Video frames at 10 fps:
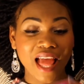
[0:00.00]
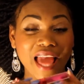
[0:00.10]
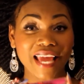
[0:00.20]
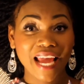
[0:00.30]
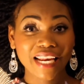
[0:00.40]

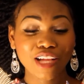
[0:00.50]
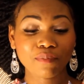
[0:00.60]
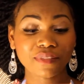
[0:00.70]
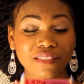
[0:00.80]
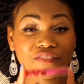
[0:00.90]
Again it
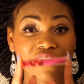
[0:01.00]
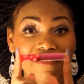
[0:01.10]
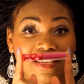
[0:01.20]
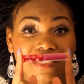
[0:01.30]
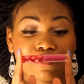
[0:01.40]
comes in a
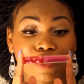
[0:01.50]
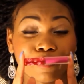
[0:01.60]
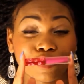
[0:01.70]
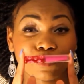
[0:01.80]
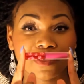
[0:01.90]
very similar
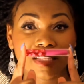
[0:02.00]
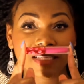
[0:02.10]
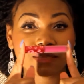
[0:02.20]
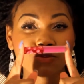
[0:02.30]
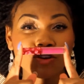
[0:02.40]
bottle but
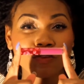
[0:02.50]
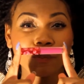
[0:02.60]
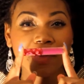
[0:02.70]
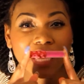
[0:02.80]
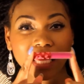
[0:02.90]
this is more of a
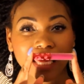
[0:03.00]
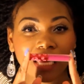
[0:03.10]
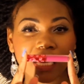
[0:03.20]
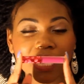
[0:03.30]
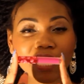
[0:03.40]

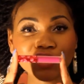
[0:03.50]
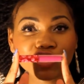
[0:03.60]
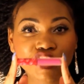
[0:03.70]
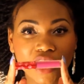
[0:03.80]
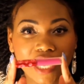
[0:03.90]
pinky
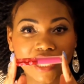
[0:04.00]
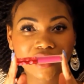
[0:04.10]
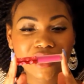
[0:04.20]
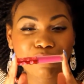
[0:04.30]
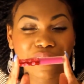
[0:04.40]

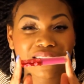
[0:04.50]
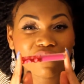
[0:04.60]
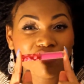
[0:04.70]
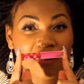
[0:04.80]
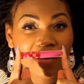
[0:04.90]
shade but it's
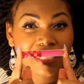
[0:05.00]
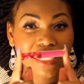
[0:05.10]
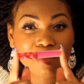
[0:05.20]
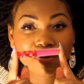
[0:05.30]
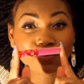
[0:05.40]
a very
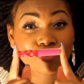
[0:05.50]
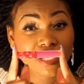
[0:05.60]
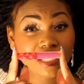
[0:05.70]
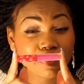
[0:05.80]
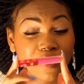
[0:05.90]
deep and
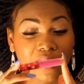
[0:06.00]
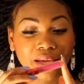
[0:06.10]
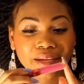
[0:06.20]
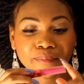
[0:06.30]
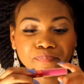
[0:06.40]
rich
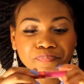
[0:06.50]
pink.